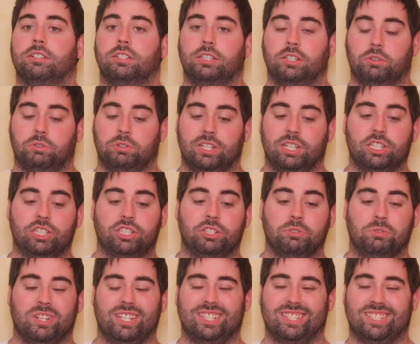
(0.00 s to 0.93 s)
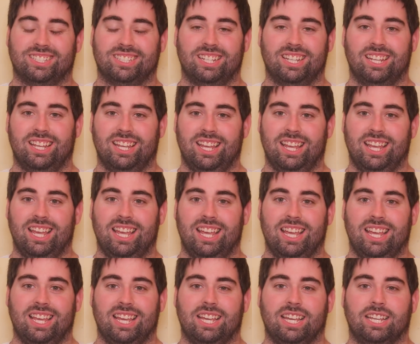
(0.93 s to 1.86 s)
The only issue is
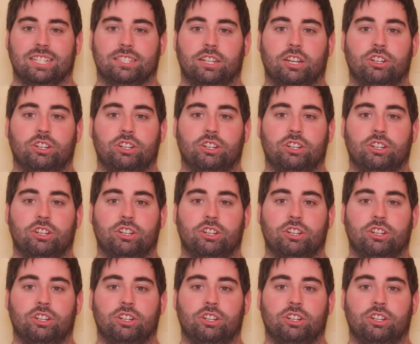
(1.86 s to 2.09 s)
he's